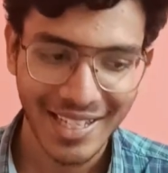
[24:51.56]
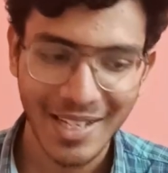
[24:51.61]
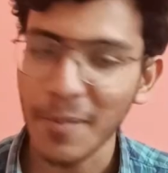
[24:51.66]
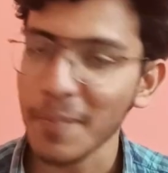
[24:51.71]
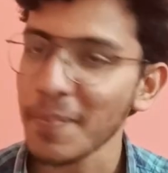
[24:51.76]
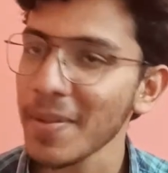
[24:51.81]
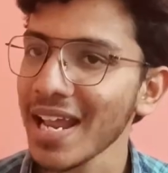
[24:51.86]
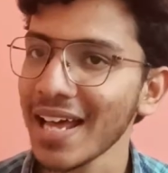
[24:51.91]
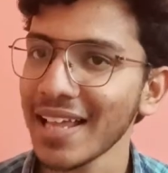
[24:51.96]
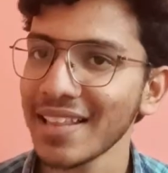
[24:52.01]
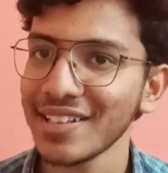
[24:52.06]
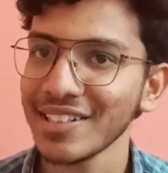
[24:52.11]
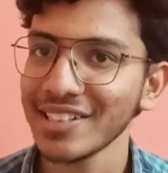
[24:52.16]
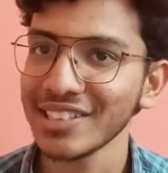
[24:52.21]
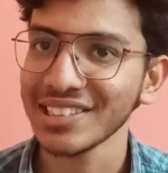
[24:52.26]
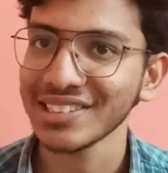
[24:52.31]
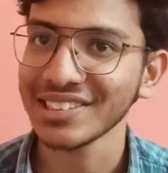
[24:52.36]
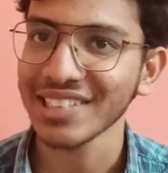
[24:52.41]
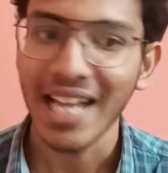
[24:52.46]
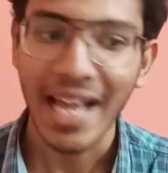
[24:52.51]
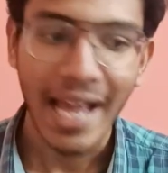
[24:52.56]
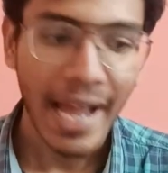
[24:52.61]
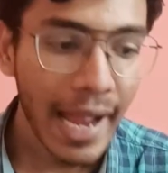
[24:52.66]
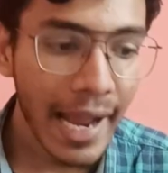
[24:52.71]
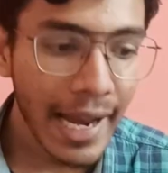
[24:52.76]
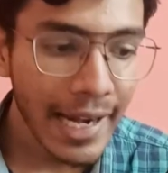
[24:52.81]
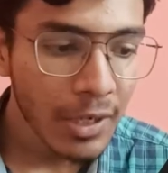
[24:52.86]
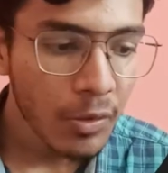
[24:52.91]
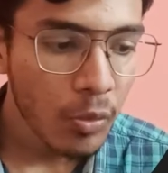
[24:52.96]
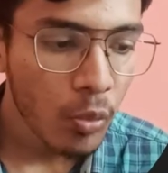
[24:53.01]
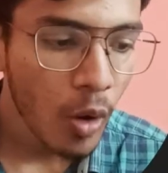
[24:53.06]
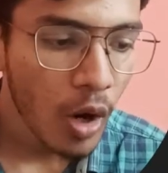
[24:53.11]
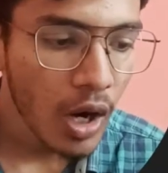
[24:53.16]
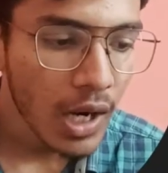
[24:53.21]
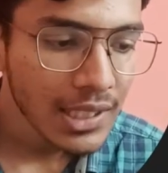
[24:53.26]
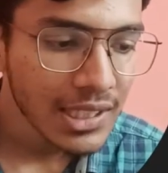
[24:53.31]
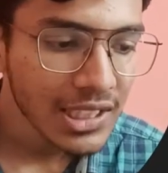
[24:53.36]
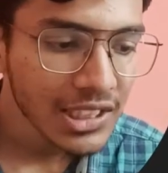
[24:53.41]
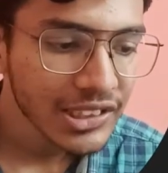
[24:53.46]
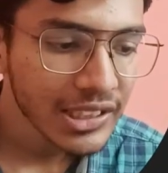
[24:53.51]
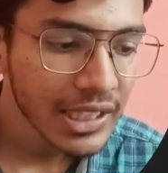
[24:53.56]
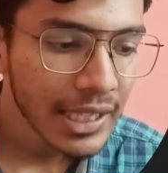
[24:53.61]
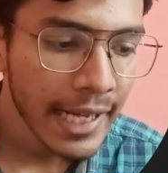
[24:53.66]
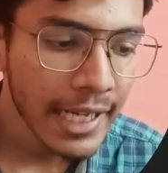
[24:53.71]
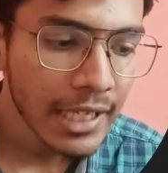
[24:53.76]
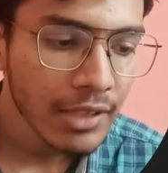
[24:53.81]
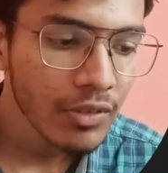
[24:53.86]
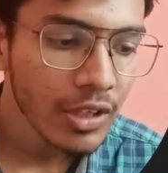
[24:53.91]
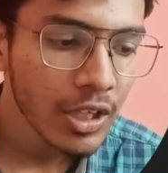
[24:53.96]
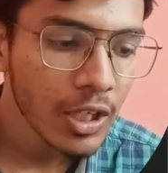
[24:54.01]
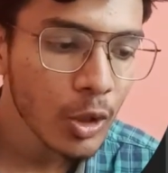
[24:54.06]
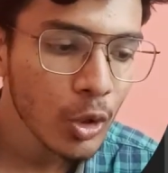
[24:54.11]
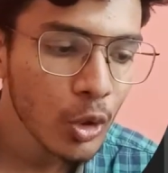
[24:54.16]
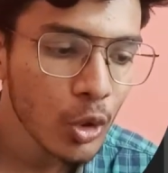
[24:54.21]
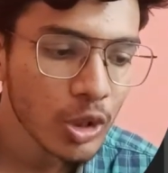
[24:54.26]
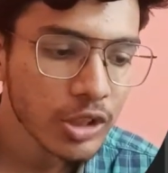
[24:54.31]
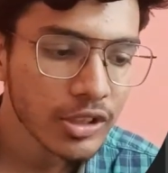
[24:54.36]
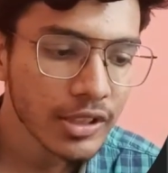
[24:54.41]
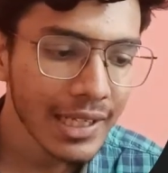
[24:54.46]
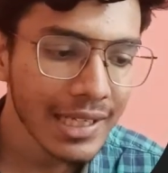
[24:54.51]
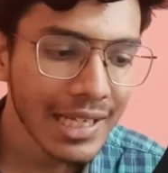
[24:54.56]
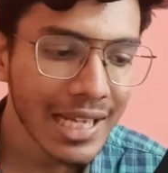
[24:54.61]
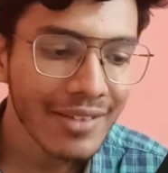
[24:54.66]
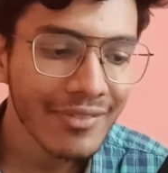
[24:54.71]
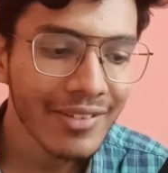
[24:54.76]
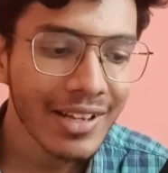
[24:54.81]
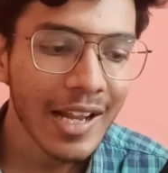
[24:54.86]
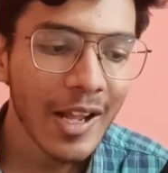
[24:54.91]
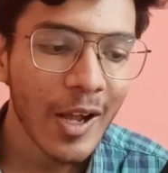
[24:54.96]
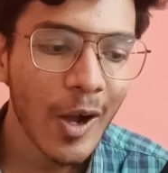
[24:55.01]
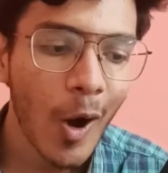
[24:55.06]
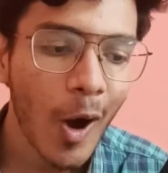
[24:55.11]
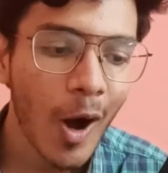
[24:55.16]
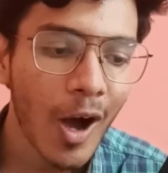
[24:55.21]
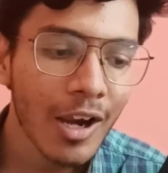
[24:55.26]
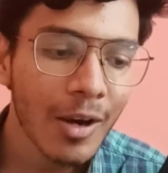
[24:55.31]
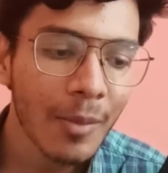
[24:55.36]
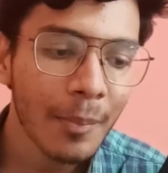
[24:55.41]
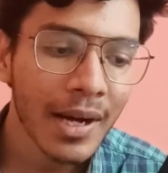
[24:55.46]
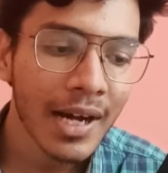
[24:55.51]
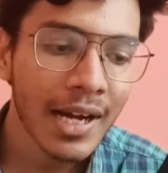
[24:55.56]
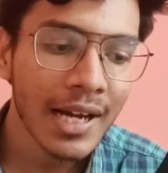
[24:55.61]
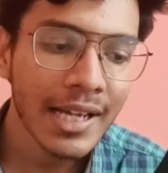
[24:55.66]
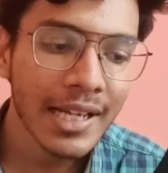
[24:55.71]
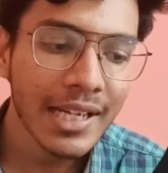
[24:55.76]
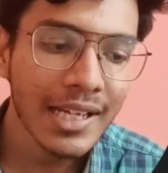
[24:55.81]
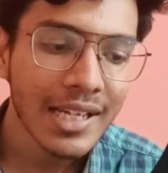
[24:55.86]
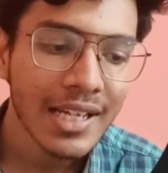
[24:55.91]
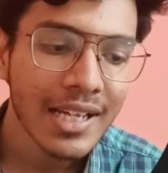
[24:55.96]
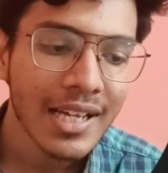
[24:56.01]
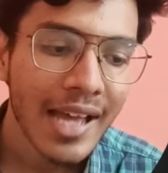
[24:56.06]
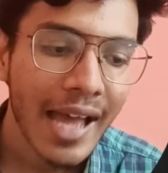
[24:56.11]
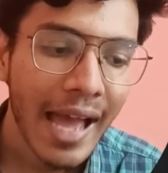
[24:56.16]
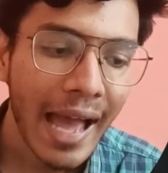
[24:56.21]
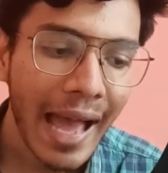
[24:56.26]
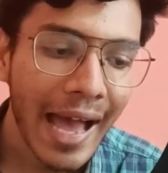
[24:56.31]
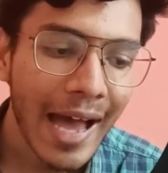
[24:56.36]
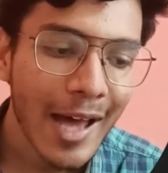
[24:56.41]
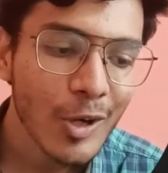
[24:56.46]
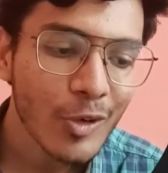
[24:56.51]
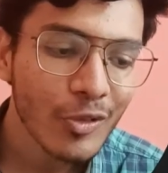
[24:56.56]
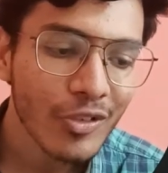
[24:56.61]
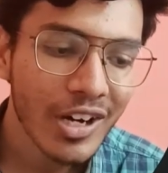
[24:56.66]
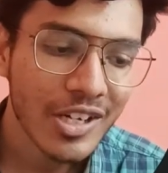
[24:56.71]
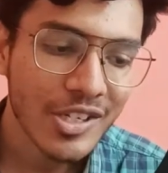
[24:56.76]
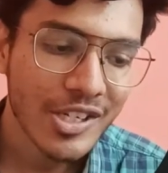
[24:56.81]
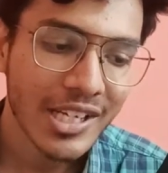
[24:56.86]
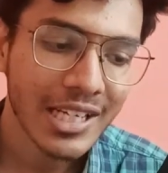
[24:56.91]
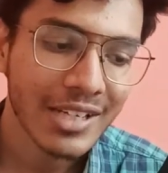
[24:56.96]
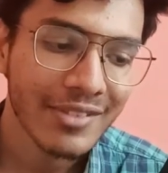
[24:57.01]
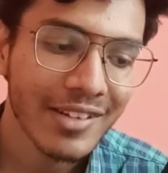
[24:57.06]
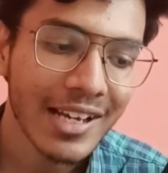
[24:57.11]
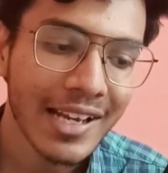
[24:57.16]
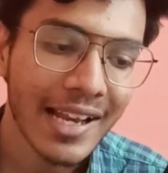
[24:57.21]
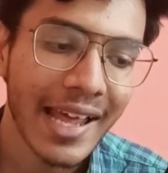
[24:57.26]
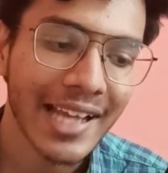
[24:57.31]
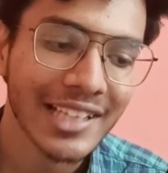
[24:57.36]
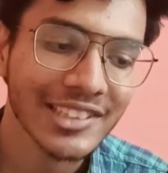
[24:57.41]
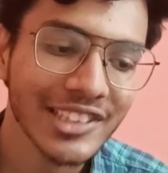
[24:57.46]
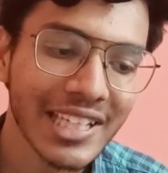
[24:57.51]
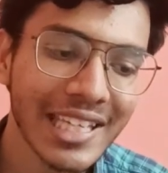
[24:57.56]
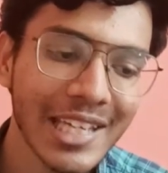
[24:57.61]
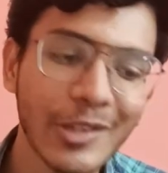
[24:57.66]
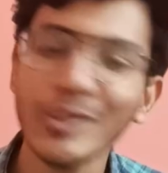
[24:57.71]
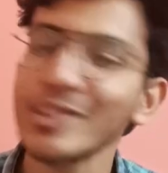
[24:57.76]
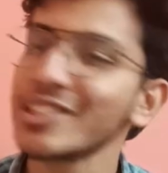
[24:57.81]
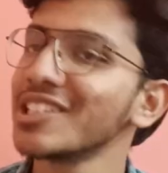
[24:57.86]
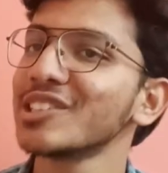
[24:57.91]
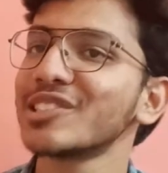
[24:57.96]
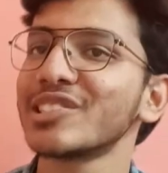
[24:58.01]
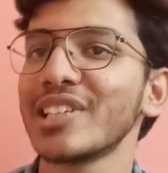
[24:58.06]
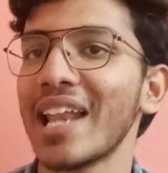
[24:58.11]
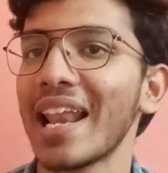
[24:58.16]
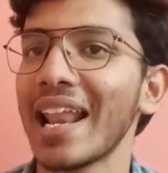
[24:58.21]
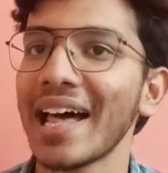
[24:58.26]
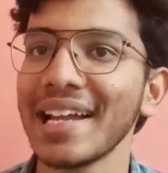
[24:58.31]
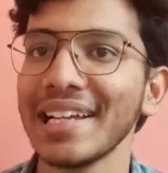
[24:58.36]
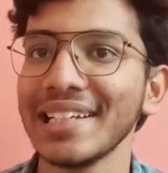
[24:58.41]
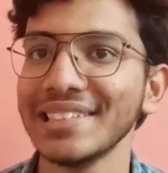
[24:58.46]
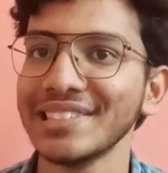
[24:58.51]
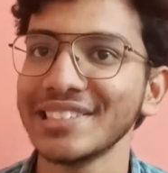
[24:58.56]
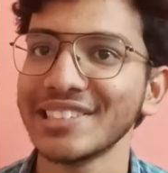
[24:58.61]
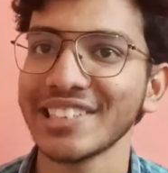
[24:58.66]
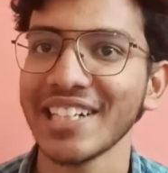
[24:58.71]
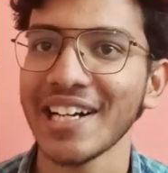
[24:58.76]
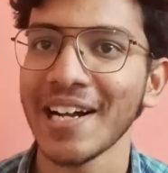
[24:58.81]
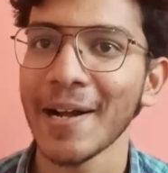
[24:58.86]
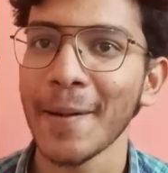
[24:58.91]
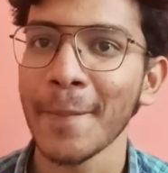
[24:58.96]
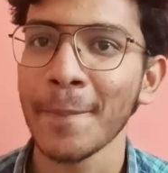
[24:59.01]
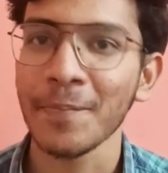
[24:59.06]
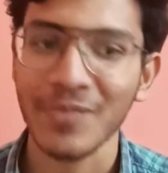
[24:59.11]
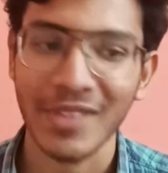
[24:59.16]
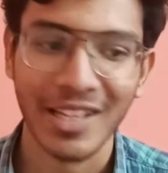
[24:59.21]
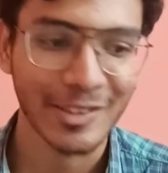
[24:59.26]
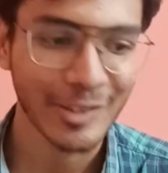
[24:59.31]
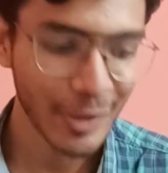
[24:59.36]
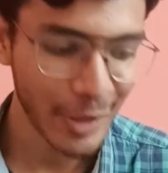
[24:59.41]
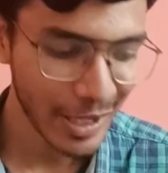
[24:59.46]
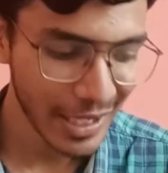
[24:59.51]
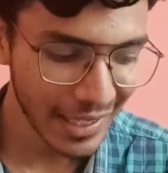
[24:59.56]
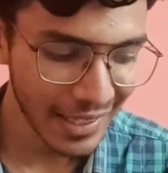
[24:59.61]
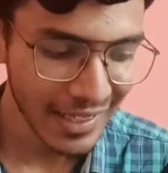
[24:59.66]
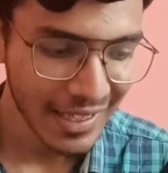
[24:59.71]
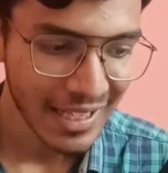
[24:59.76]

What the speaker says: parenthesis, and what this line will do is that it will call my arrow function, it will execute these lines. So here